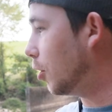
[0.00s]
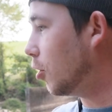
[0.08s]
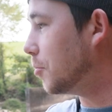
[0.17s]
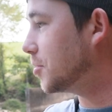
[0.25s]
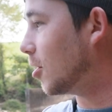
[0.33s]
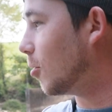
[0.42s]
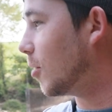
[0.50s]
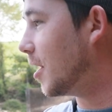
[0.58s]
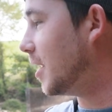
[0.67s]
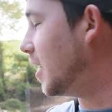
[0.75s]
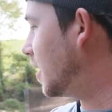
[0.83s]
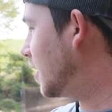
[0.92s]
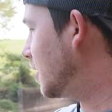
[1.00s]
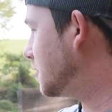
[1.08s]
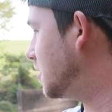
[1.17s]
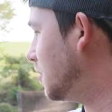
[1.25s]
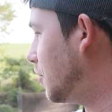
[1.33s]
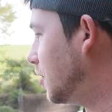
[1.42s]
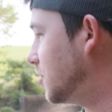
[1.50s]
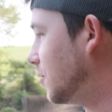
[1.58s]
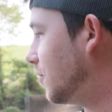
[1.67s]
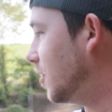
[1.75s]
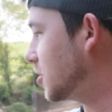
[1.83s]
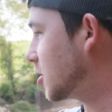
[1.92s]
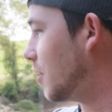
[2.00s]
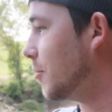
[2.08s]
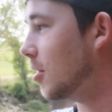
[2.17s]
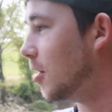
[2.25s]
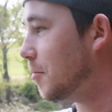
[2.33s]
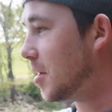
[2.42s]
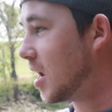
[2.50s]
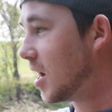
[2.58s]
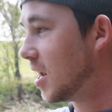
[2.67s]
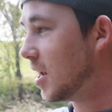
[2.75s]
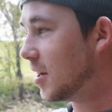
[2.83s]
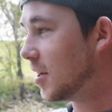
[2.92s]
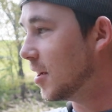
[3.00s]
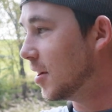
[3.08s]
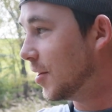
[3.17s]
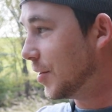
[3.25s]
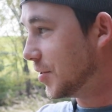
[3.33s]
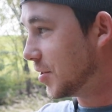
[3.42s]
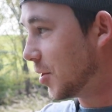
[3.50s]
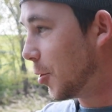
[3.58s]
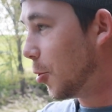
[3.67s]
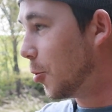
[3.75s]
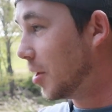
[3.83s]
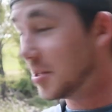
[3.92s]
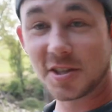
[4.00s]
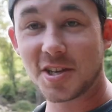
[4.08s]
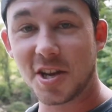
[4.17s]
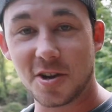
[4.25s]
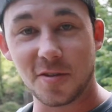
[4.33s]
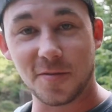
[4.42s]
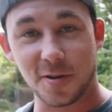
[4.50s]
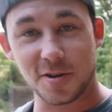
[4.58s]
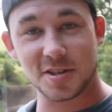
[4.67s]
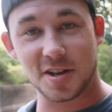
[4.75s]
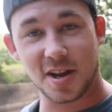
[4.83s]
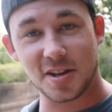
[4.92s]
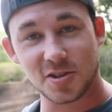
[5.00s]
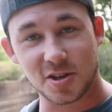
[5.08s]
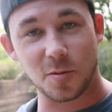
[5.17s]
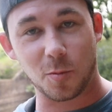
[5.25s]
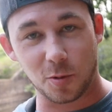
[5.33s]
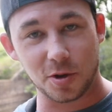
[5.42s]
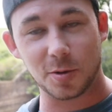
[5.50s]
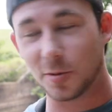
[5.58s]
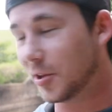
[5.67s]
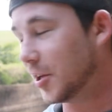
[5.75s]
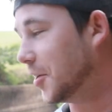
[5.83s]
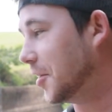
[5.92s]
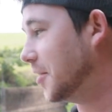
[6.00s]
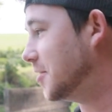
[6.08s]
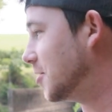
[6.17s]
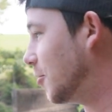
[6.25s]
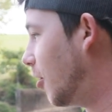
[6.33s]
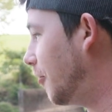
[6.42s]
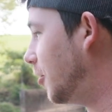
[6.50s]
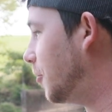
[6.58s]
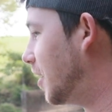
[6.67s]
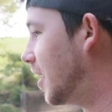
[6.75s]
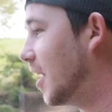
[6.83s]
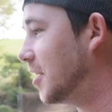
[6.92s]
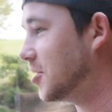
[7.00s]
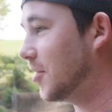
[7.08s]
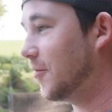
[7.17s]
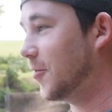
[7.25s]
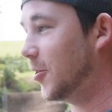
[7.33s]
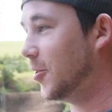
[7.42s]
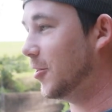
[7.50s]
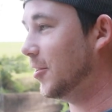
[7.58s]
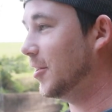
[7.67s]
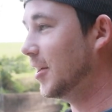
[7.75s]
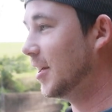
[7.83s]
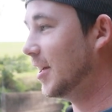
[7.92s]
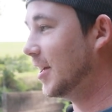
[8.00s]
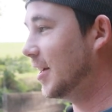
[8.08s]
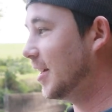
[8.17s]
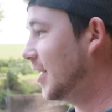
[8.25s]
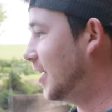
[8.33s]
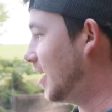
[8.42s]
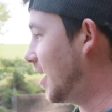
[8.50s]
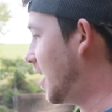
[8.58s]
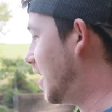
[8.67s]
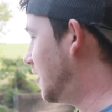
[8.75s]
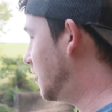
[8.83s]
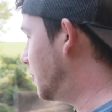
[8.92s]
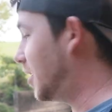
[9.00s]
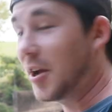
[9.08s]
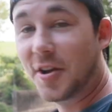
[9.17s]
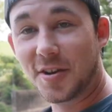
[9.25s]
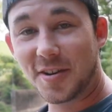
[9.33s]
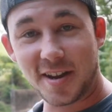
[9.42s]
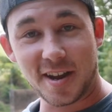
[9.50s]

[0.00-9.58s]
blow-ups already. I've seen a bunch of fish coming up, eating. So it's looking good for us today. It's looking really, really good. So hopefully we can catch some for y'all and it'll be a good